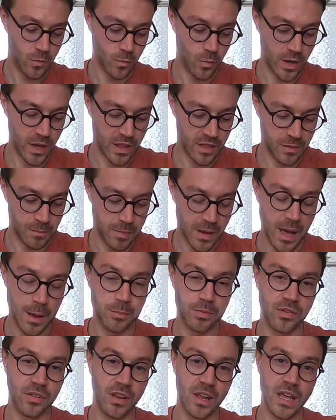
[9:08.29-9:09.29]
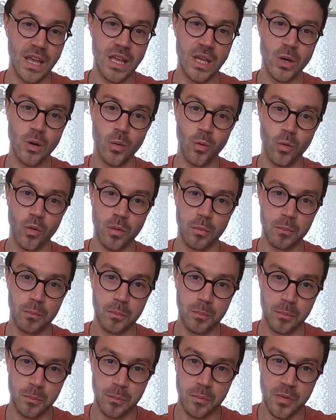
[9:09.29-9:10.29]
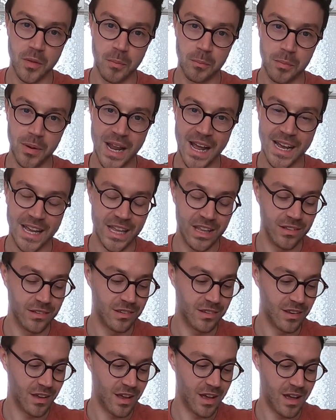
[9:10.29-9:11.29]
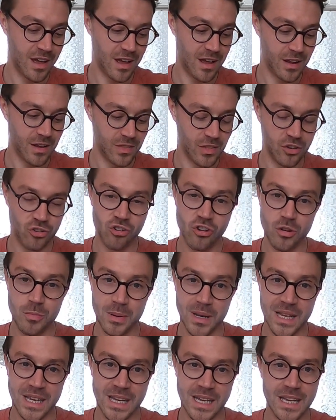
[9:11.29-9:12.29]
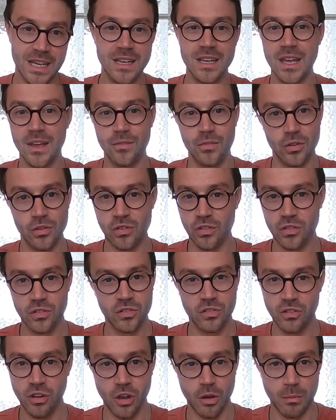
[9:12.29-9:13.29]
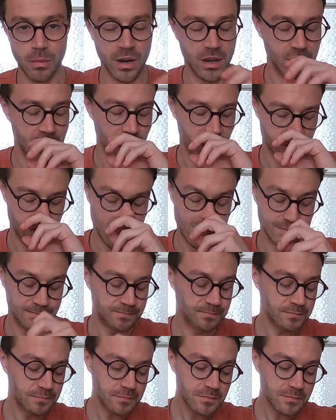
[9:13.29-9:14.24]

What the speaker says: with the Pepsi, or the black insert and the Jubilee give you just so many different